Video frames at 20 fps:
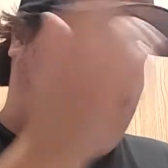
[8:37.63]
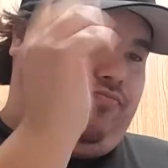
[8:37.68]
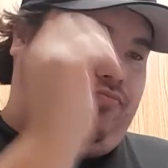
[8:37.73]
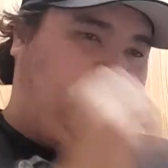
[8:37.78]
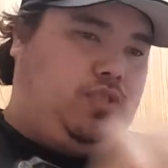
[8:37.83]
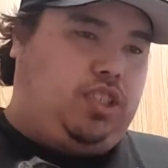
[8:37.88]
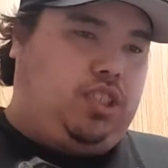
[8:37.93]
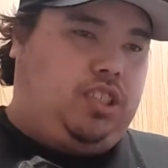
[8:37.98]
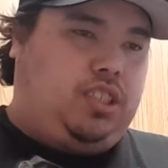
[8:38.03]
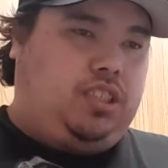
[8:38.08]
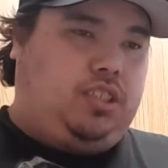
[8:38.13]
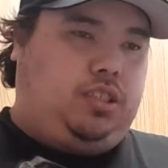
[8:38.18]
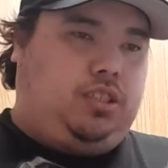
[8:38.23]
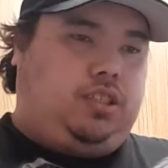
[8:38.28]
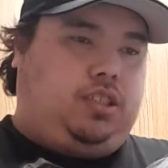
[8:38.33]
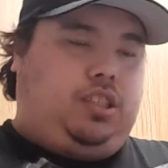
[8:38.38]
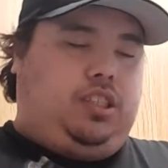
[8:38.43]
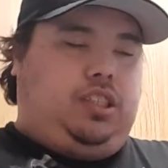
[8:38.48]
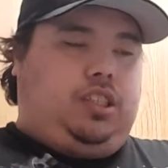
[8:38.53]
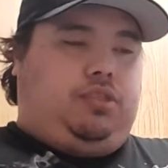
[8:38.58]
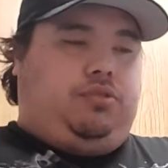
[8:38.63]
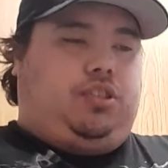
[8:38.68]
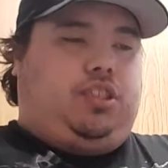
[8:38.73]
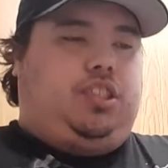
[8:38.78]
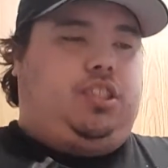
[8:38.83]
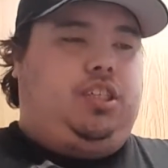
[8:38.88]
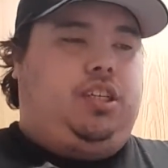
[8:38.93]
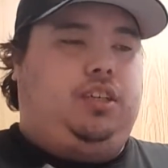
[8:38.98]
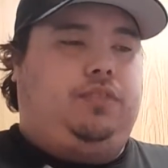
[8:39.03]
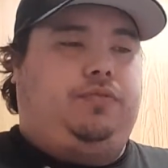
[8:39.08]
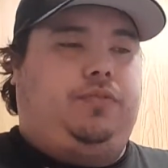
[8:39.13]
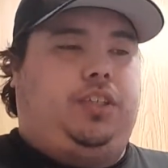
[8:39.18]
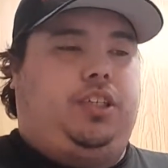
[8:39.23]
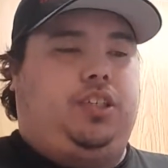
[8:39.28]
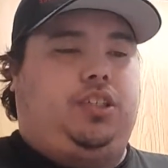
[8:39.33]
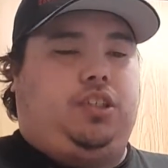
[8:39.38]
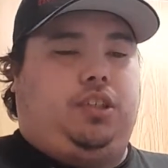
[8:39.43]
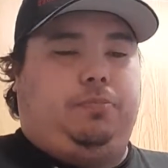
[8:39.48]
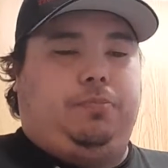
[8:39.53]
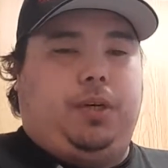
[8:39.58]
Just enough
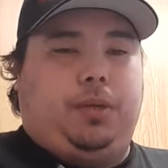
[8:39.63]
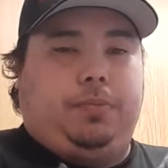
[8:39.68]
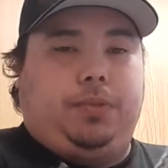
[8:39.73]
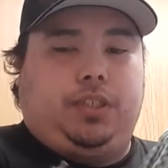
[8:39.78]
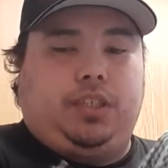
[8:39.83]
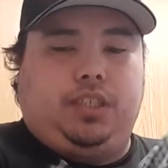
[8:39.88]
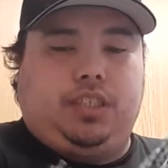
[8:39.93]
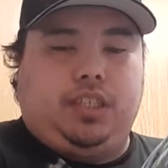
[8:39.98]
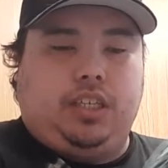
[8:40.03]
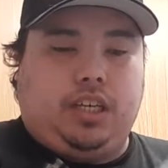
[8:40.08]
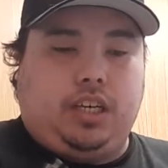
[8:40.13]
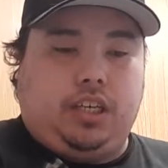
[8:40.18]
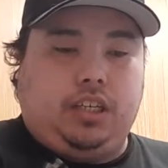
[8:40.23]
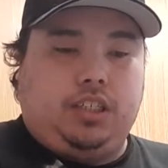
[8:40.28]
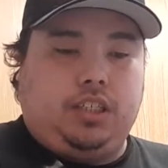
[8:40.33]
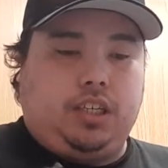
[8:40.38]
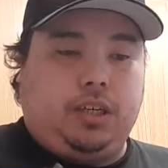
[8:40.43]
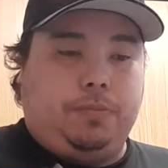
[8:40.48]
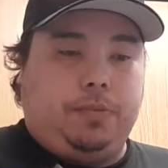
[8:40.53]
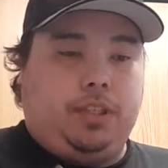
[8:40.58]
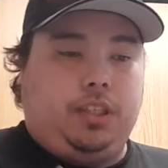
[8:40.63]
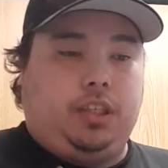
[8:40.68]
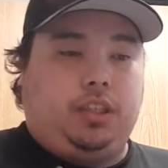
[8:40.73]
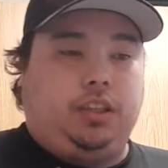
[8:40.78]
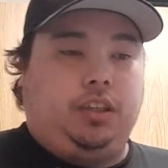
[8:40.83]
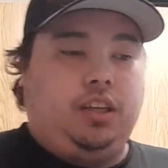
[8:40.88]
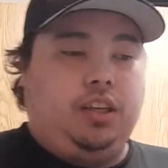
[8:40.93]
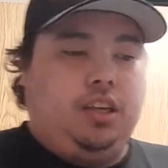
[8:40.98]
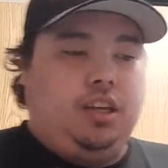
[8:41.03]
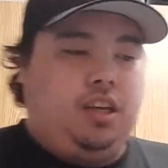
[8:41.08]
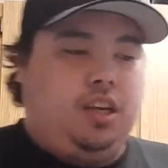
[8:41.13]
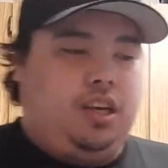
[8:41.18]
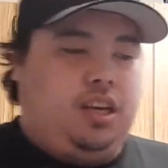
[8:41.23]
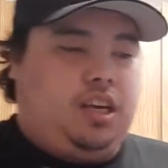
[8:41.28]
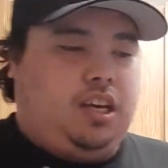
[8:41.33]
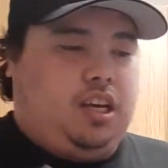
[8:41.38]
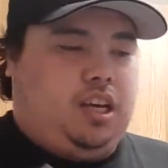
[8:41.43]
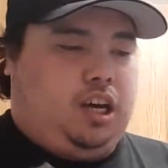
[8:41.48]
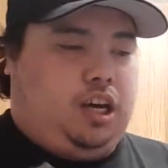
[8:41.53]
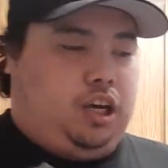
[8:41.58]
salt and pepper just to taste type of thing.
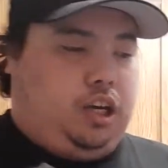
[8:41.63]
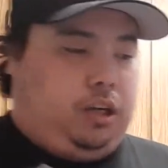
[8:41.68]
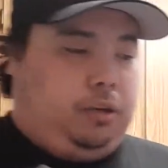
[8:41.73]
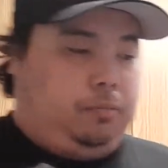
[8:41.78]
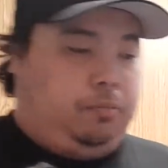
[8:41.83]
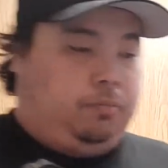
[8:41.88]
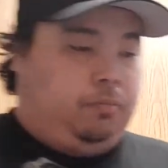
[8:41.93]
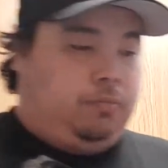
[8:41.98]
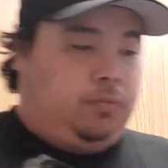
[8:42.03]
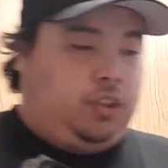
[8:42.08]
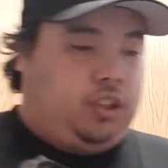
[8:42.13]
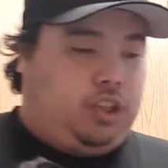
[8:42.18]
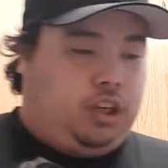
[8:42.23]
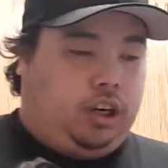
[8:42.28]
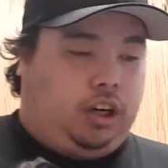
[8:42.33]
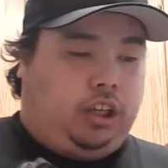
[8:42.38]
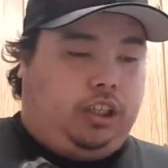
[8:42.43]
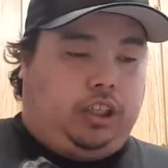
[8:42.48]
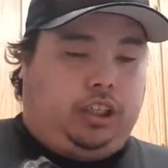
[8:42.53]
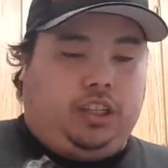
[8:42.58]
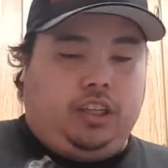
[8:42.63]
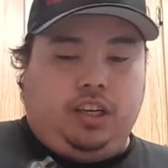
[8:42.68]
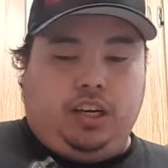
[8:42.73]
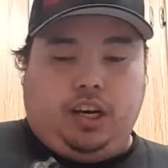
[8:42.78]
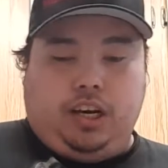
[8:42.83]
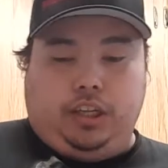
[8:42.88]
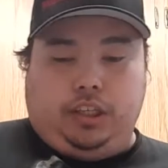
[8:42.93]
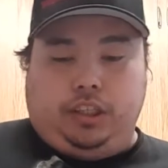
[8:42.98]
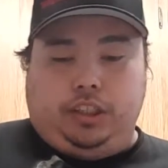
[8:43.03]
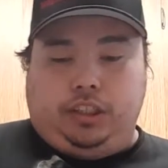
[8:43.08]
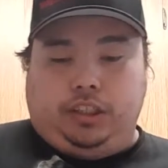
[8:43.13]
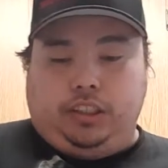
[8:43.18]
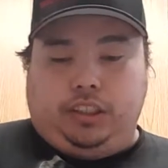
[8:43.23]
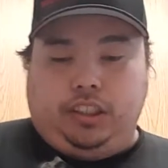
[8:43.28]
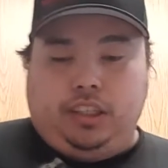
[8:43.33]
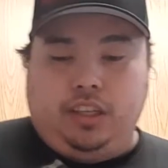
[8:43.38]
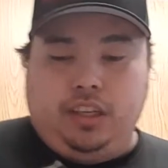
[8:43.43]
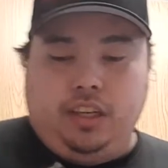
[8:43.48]
Garlic, onions,